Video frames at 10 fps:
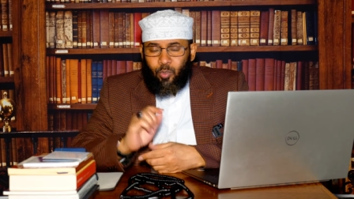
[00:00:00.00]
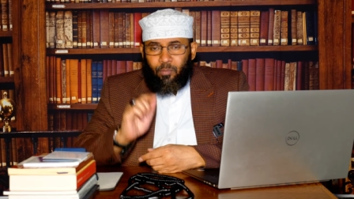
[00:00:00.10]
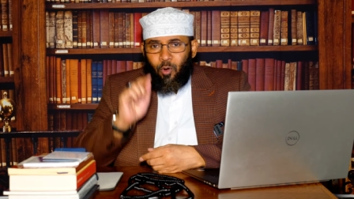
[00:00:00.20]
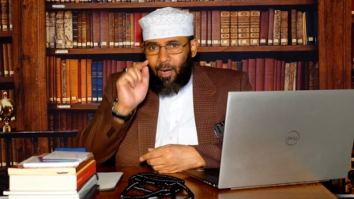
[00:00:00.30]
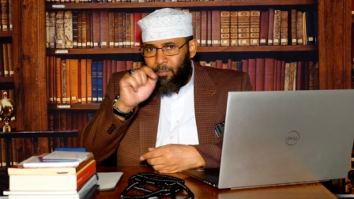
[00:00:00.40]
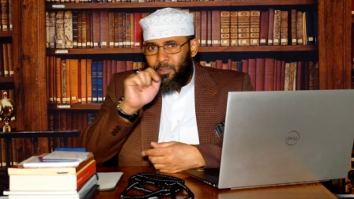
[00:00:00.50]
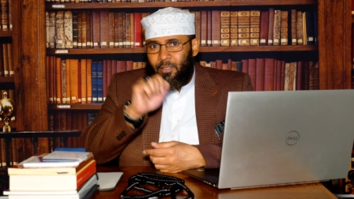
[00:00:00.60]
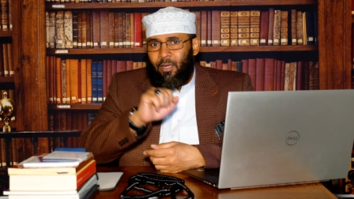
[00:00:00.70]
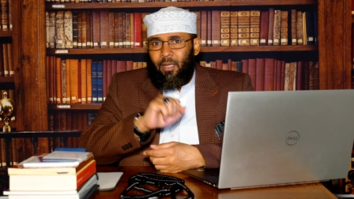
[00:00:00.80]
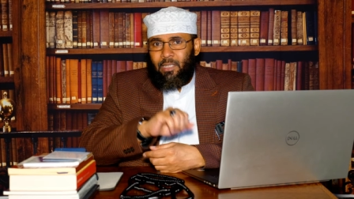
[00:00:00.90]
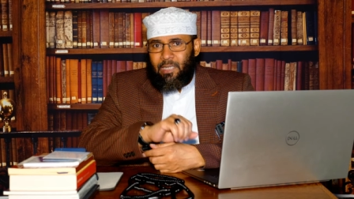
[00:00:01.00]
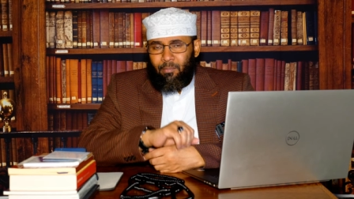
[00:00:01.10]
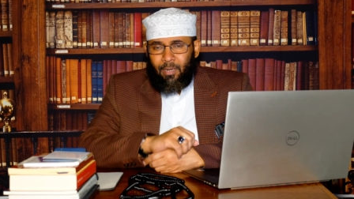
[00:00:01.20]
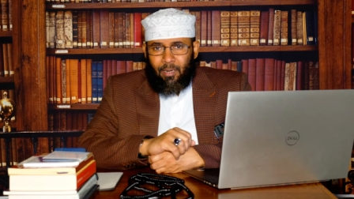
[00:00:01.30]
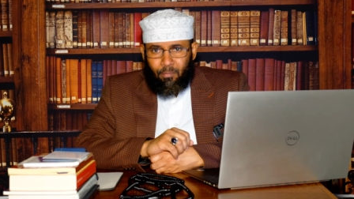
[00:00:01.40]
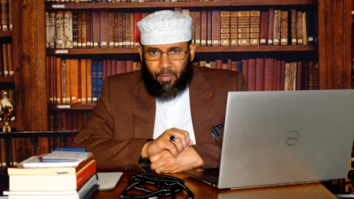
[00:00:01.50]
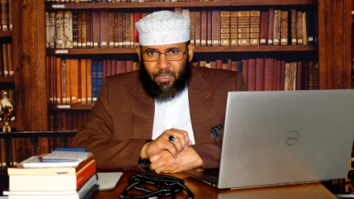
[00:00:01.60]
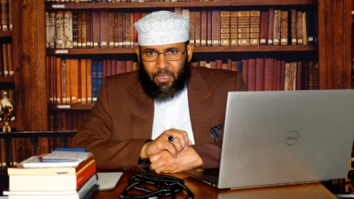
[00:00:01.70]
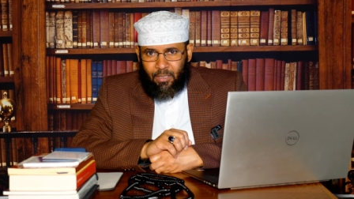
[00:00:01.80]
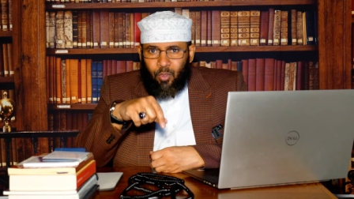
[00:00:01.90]
When Muhammad sallam, had
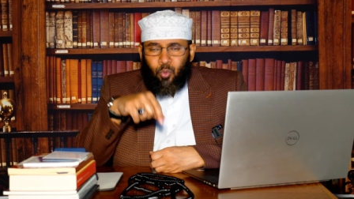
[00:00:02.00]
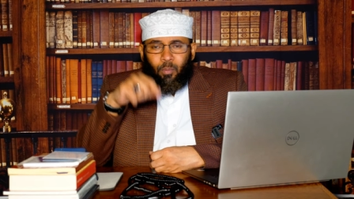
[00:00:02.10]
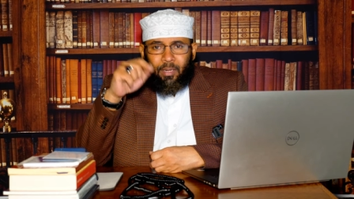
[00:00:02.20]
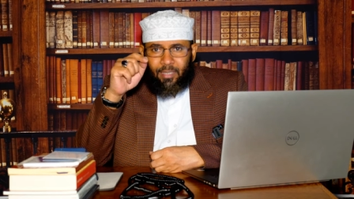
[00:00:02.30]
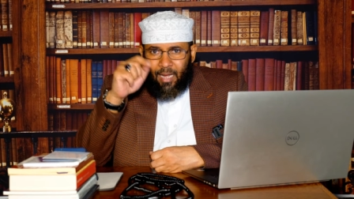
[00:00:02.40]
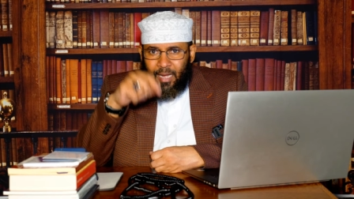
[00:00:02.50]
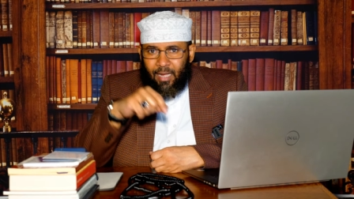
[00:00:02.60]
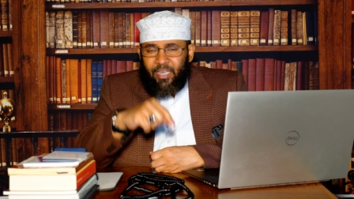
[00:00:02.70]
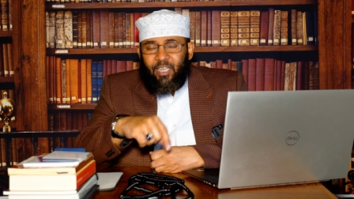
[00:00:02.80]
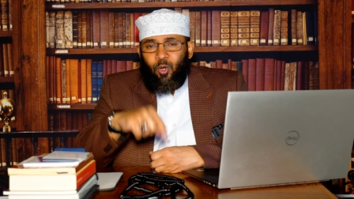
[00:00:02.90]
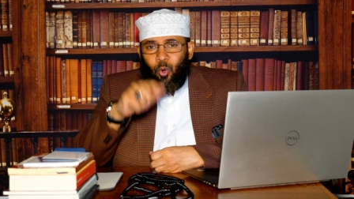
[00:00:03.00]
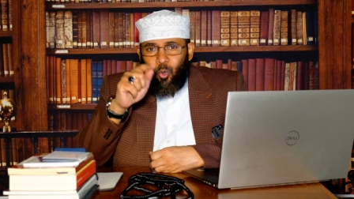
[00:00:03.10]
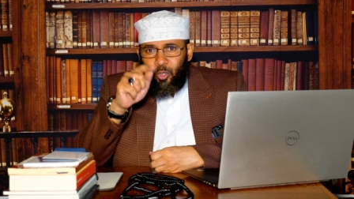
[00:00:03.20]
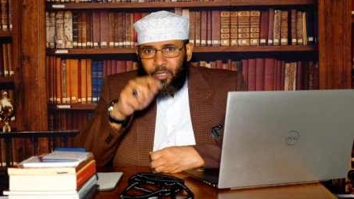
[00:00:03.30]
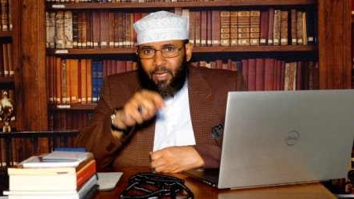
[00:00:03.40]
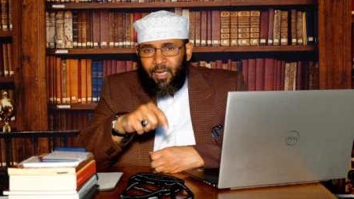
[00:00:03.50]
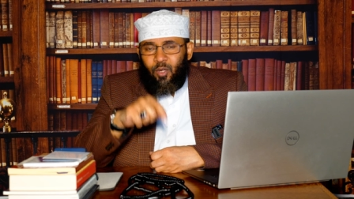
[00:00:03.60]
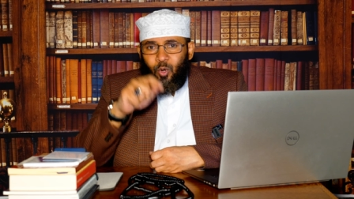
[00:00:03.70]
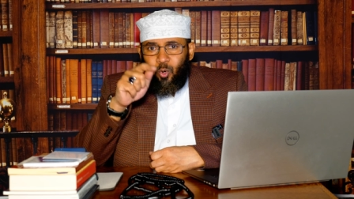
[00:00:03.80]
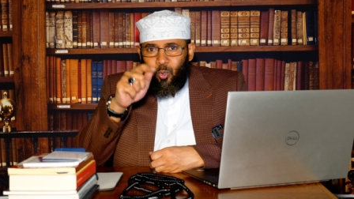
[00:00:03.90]
magic, da, he called and
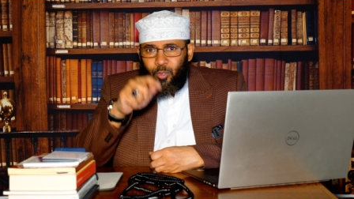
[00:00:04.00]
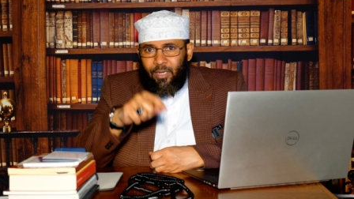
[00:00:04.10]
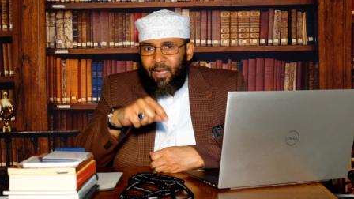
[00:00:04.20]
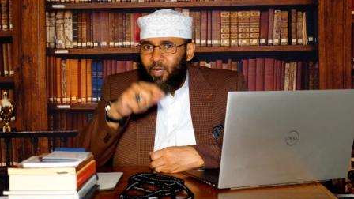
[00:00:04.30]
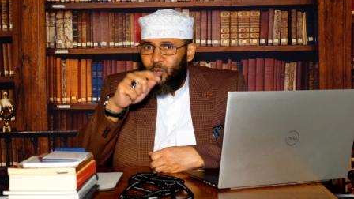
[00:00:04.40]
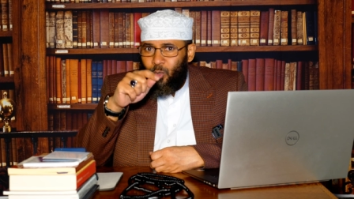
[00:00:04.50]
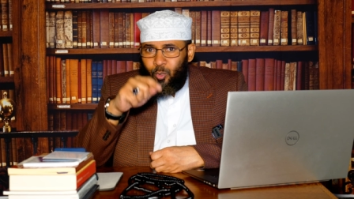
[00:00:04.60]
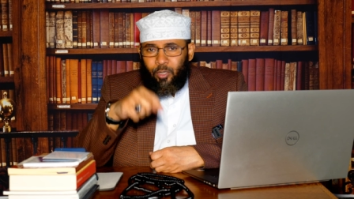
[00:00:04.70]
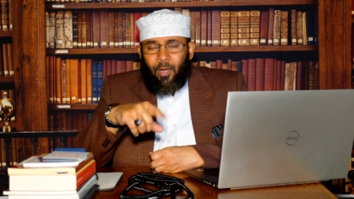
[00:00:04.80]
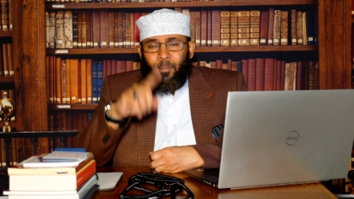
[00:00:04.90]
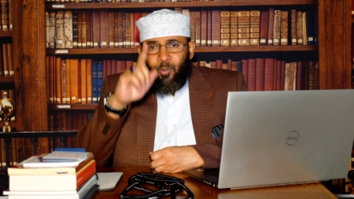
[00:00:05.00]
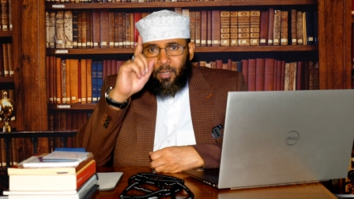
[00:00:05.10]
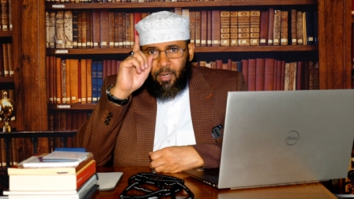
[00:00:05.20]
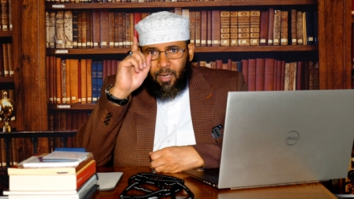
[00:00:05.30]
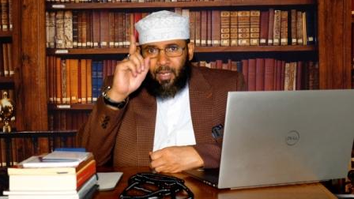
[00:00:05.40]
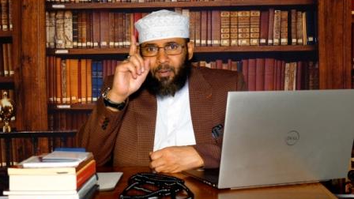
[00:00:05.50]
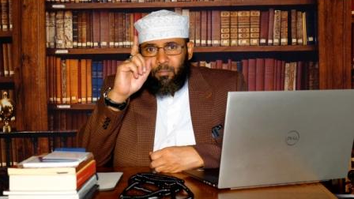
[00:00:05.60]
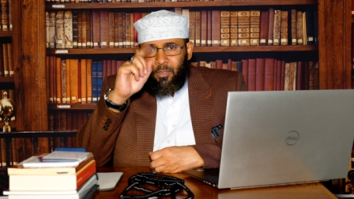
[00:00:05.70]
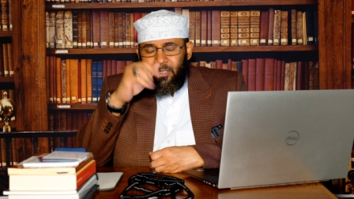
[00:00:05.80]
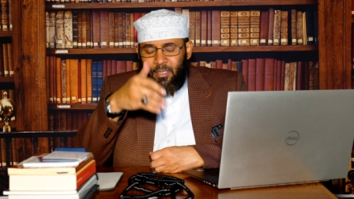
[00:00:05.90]
called and called upon Allah
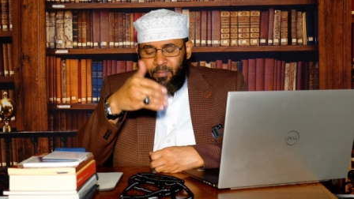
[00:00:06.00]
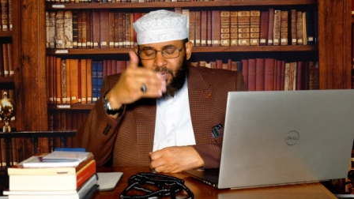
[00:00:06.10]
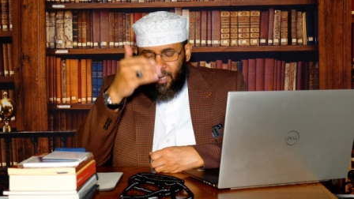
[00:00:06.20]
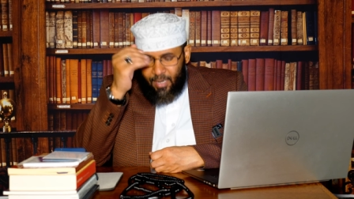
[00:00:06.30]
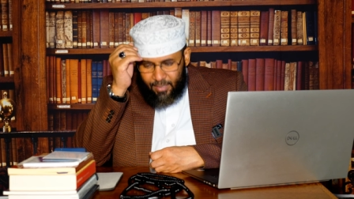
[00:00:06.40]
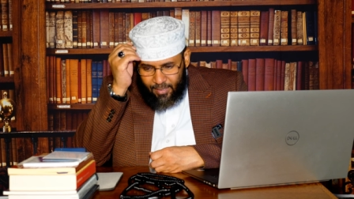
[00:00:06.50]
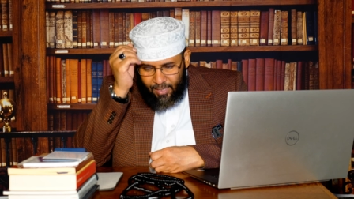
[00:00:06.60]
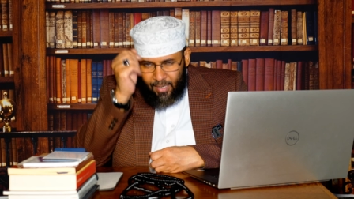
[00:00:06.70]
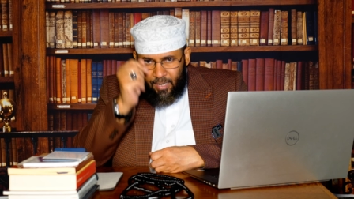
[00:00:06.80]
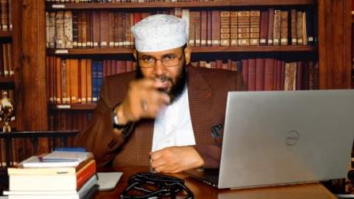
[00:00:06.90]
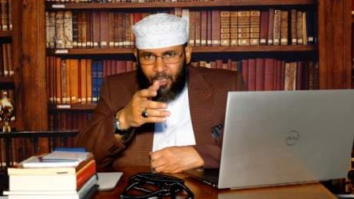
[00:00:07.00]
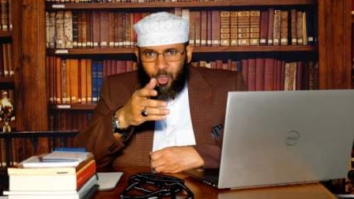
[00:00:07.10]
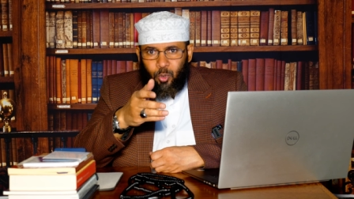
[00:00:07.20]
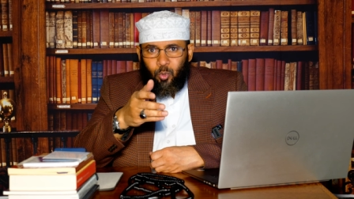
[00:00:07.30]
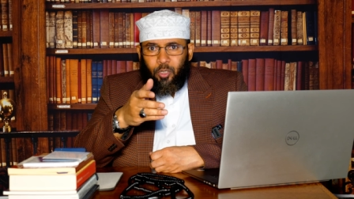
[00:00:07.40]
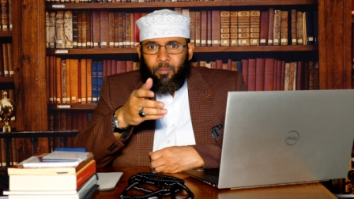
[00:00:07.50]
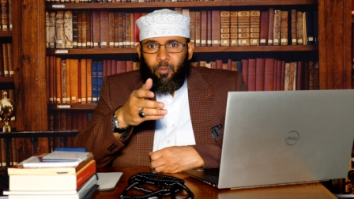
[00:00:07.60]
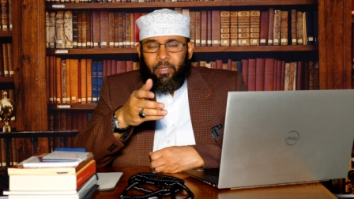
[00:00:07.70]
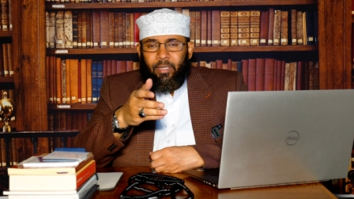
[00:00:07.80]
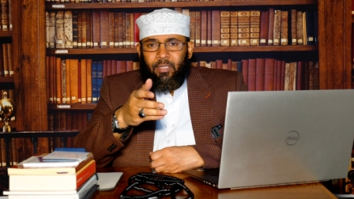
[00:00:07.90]
Rabbul Izzah until Allah showed him
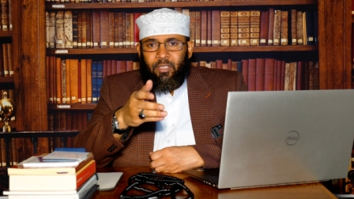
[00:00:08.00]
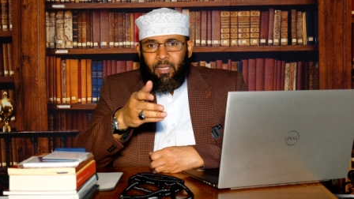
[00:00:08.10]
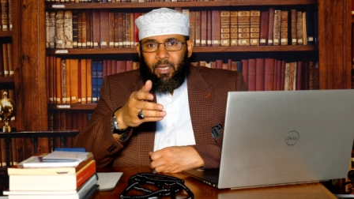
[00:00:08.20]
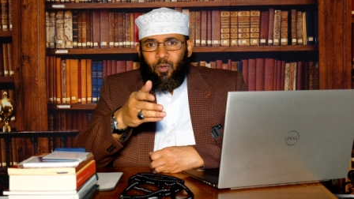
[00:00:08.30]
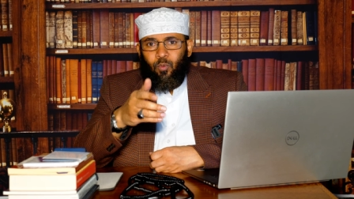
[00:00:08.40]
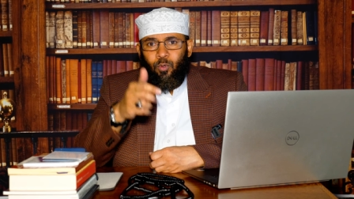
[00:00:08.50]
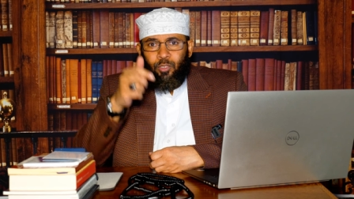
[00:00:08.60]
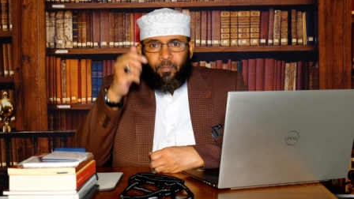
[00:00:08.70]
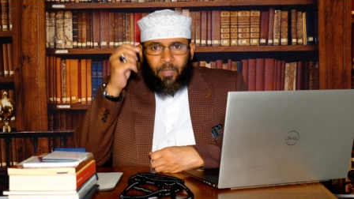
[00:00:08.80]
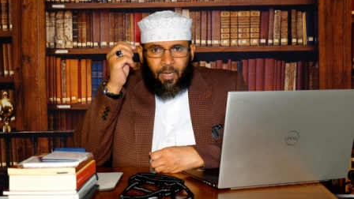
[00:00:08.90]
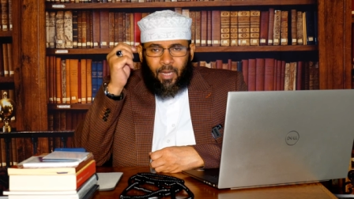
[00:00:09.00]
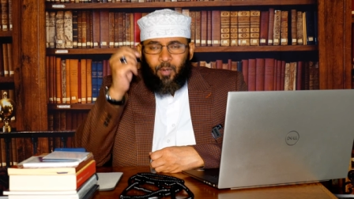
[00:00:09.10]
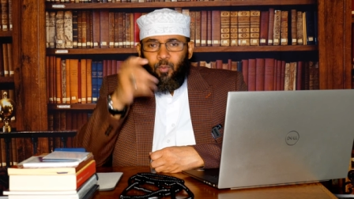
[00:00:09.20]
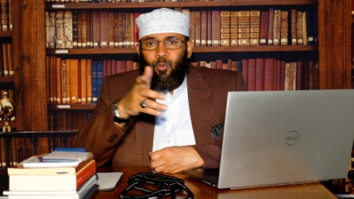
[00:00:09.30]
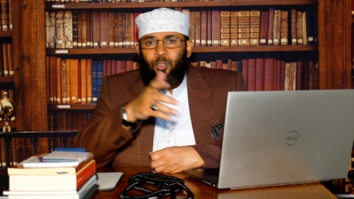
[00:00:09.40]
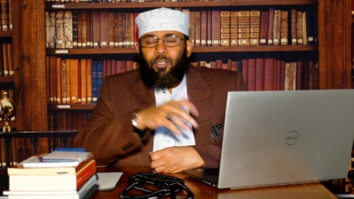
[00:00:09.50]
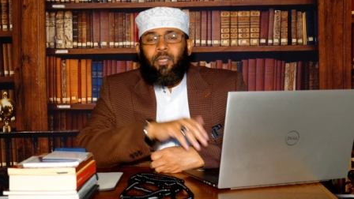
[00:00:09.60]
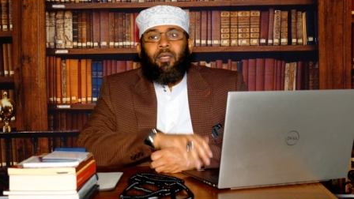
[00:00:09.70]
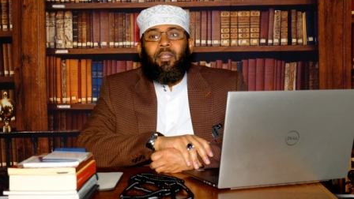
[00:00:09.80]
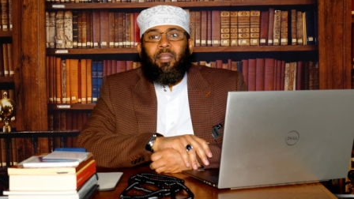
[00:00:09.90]
where the sihr was and who was
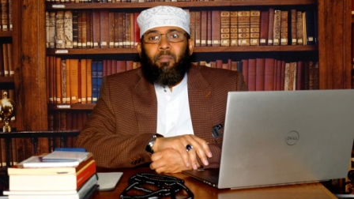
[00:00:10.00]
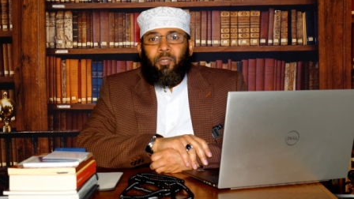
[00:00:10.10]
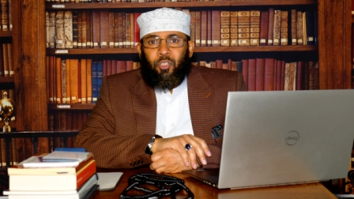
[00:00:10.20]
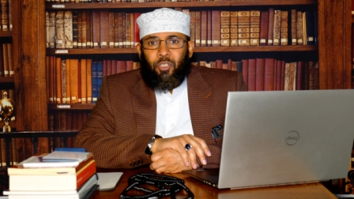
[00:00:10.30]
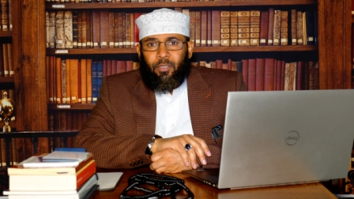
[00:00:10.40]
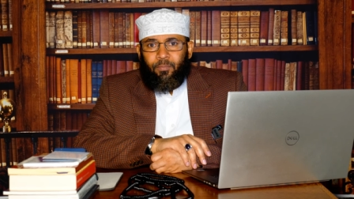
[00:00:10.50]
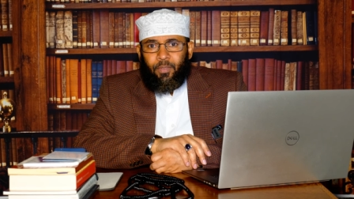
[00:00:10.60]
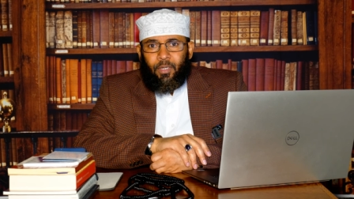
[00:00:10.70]
the magician.